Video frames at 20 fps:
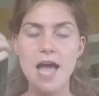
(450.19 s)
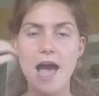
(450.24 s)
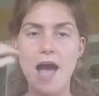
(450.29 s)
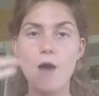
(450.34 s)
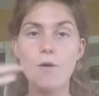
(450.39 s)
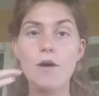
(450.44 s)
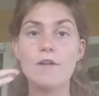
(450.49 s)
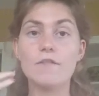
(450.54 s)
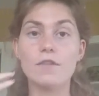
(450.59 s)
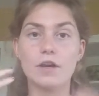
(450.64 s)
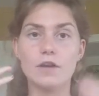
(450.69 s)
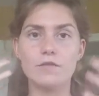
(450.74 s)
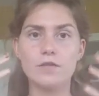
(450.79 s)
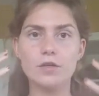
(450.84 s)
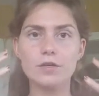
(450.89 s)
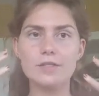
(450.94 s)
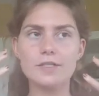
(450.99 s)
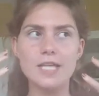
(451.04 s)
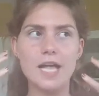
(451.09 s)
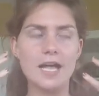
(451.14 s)
However, if
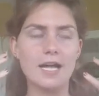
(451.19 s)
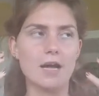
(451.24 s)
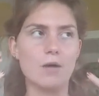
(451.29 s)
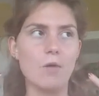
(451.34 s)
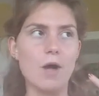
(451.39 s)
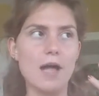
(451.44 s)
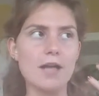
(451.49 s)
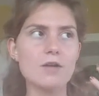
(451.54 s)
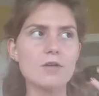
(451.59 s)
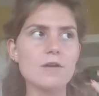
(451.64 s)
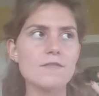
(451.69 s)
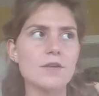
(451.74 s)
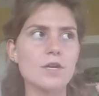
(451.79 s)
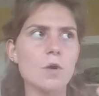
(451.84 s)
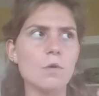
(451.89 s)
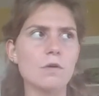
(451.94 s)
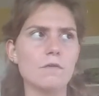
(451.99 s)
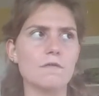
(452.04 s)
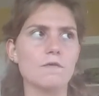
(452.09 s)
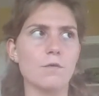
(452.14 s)
you're saying, well, I don't even
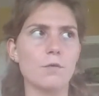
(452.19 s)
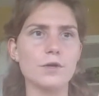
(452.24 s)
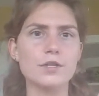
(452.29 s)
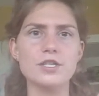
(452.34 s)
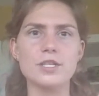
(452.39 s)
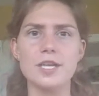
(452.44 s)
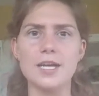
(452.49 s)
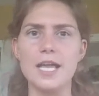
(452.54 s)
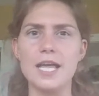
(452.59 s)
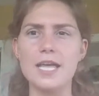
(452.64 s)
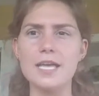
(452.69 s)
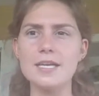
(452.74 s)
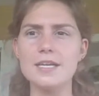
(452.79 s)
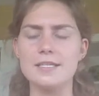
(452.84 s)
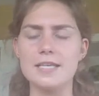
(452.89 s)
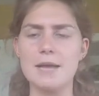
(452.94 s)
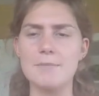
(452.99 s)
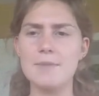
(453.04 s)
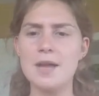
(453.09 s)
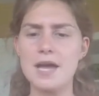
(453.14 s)
know what fortunate
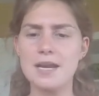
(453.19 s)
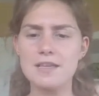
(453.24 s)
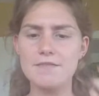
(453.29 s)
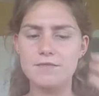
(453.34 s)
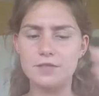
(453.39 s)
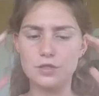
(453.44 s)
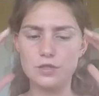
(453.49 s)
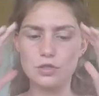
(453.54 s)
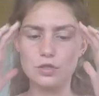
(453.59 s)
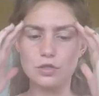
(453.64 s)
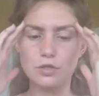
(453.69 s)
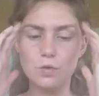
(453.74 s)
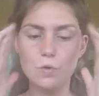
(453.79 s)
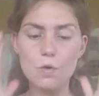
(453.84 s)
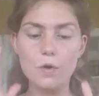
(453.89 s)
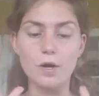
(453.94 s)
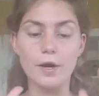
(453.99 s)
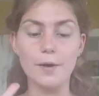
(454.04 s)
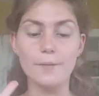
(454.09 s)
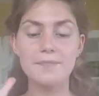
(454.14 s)
is, I'm not even
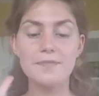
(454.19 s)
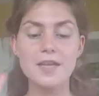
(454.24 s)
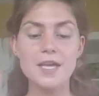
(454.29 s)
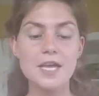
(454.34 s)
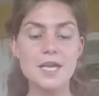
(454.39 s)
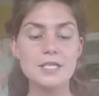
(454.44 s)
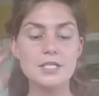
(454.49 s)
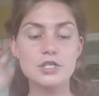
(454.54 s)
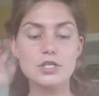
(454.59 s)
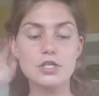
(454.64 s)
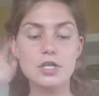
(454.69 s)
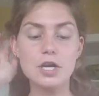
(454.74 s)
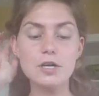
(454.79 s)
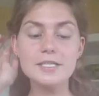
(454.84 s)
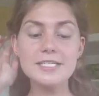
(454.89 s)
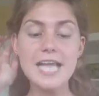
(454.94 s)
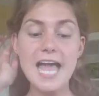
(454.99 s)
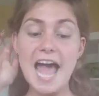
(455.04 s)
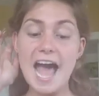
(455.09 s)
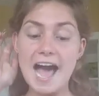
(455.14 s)
sure,
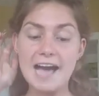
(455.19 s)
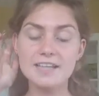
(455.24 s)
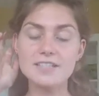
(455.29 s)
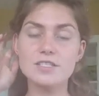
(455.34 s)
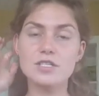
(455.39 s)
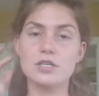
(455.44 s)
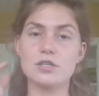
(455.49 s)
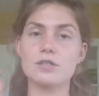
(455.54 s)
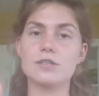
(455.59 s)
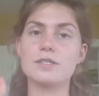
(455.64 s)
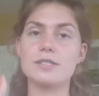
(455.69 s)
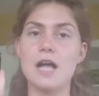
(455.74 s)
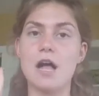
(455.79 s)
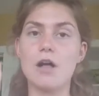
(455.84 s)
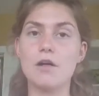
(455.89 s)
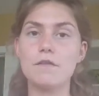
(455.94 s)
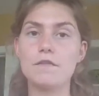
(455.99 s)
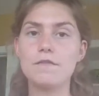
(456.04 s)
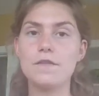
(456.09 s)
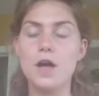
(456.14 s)
start to ask
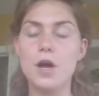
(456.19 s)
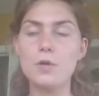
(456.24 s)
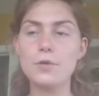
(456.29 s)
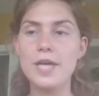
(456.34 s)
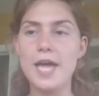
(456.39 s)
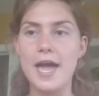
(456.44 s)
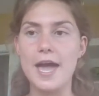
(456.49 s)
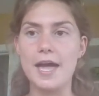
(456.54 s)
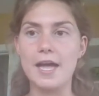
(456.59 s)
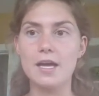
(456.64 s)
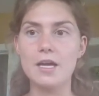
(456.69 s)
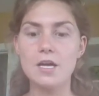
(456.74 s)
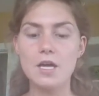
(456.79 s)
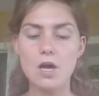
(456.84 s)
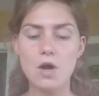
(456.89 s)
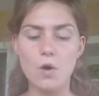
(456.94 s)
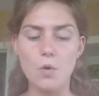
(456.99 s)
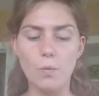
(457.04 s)
yourself, okay,